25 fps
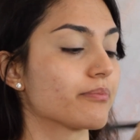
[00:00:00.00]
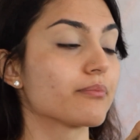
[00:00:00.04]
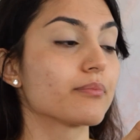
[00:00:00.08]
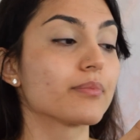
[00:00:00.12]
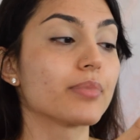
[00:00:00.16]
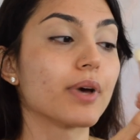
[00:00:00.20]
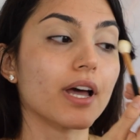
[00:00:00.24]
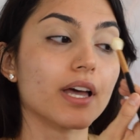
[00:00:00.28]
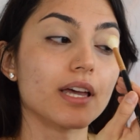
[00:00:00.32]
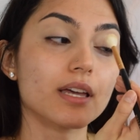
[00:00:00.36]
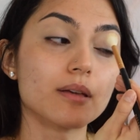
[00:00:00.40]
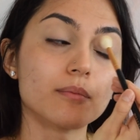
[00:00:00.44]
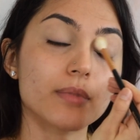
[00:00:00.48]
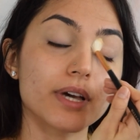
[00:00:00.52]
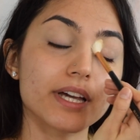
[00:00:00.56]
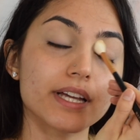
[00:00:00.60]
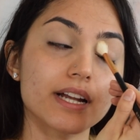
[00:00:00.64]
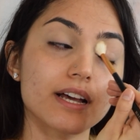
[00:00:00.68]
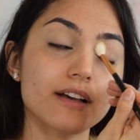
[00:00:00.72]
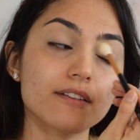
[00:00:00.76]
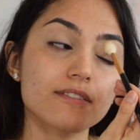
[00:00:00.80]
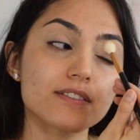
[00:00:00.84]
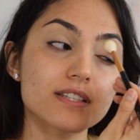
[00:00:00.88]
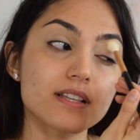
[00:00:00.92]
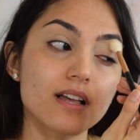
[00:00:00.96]
but it might
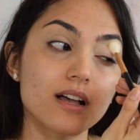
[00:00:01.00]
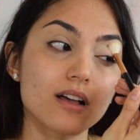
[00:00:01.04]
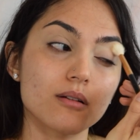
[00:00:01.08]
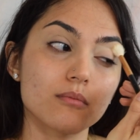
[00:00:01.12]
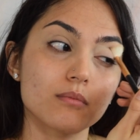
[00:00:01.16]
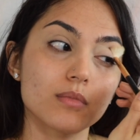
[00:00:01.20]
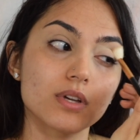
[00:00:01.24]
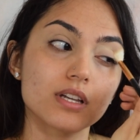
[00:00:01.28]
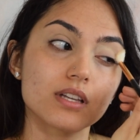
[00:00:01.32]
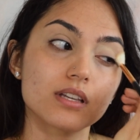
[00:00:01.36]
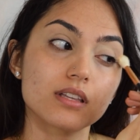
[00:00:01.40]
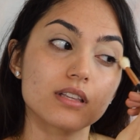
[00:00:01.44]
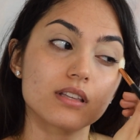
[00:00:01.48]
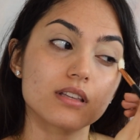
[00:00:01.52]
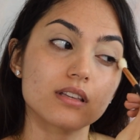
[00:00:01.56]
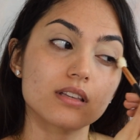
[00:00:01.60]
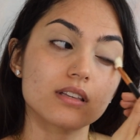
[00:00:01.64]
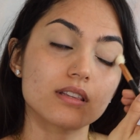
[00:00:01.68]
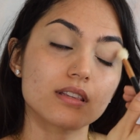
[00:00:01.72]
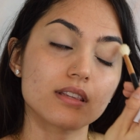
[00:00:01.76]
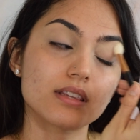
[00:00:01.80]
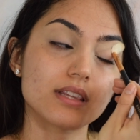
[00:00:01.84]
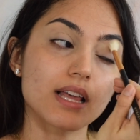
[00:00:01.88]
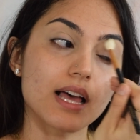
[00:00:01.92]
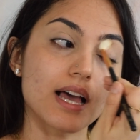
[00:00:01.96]
have some,
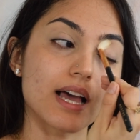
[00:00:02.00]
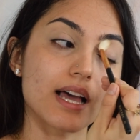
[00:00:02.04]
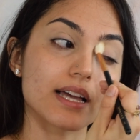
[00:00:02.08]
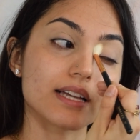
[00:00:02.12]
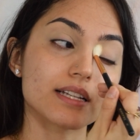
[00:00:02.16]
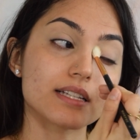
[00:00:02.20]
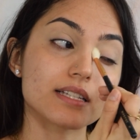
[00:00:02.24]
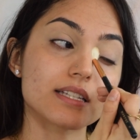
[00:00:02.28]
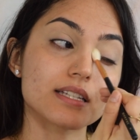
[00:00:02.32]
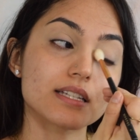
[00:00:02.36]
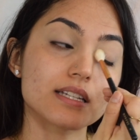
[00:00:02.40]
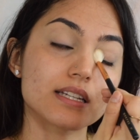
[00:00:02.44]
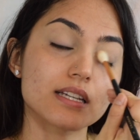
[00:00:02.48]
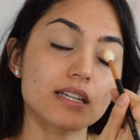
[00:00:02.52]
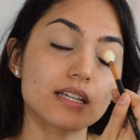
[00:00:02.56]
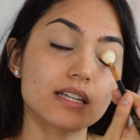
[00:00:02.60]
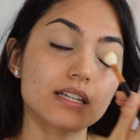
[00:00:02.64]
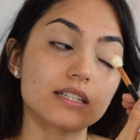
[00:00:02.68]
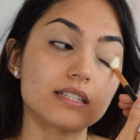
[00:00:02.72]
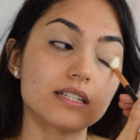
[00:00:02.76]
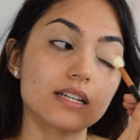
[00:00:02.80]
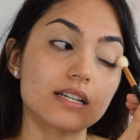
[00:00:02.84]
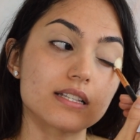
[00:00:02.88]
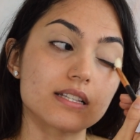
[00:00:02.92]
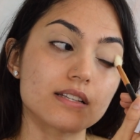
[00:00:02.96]
that
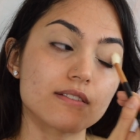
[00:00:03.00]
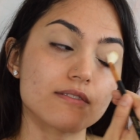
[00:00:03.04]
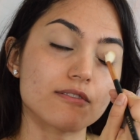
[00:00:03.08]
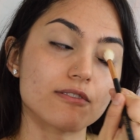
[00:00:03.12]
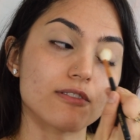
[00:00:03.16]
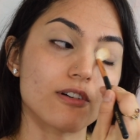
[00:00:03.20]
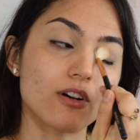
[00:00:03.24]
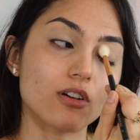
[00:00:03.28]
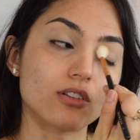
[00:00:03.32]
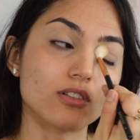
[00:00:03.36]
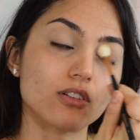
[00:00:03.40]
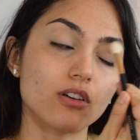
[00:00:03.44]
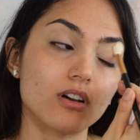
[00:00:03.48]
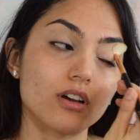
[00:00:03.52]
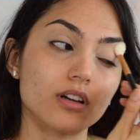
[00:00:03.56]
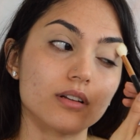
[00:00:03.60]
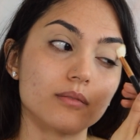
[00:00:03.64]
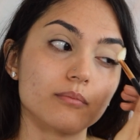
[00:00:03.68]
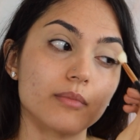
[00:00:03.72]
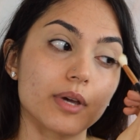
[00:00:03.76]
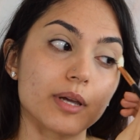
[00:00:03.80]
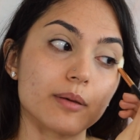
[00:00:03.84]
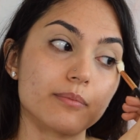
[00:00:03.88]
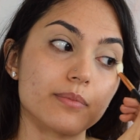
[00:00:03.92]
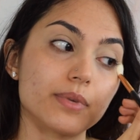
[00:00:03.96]
it doesn't fall
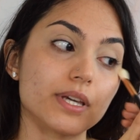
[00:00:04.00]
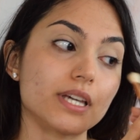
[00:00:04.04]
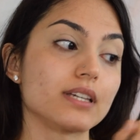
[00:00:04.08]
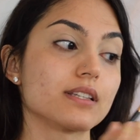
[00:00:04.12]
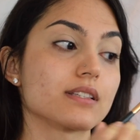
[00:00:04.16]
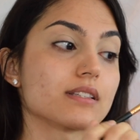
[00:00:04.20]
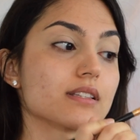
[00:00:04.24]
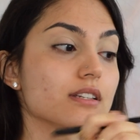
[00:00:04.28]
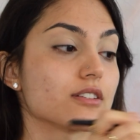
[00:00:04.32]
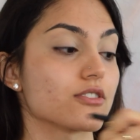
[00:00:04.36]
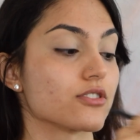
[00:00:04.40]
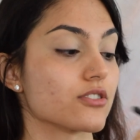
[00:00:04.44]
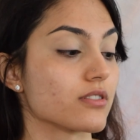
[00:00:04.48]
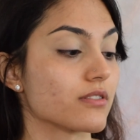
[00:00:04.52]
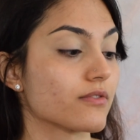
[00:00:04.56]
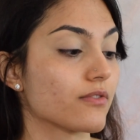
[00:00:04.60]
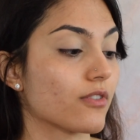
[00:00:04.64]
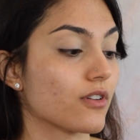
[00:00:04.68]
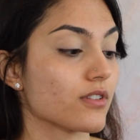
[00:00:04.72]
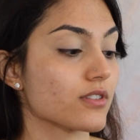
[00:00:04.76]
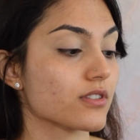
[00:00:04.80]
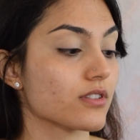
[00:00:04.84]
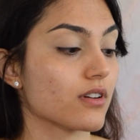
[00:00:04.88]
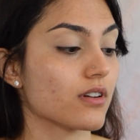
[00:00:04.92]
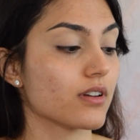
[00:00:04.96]
on my base. It just
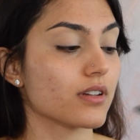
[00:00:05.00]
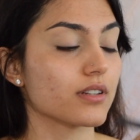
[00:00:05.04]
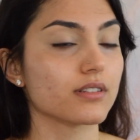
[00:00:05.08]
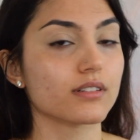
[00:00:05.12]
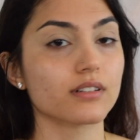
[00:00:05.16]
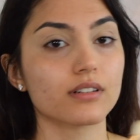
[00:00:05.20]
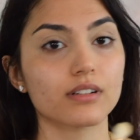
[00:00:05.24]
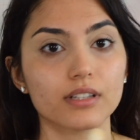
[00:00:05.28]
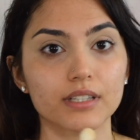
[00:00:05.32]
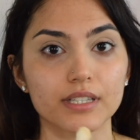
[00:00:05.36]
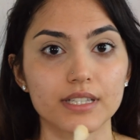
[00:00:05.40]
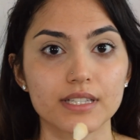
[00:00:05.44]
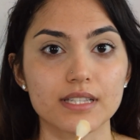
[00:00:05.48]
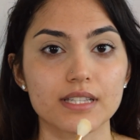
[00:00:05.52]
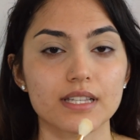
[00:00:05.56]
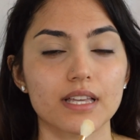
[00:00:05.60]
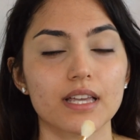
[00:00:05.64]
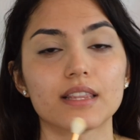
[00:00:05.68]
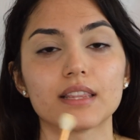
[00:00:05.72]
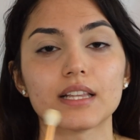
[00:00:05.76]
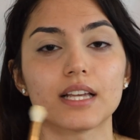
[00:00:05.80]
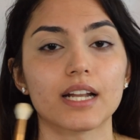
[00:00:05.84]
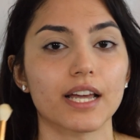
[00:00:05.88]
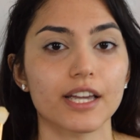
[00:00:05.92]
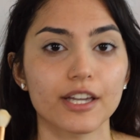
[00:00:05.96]
falls on clean
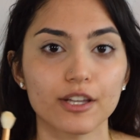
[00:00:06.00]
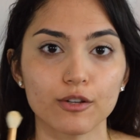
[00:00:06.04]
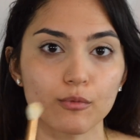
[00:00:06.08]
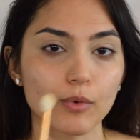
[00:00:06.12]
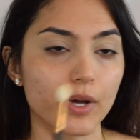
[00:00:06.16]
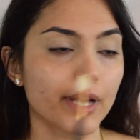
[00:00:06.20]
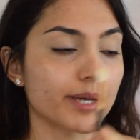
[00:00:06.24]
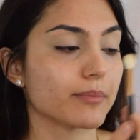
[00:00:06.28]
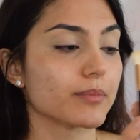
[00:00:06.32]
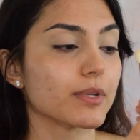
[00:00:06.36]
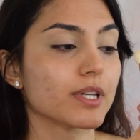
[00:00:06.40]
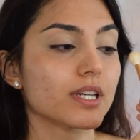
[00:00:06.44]
skin that I can wipe.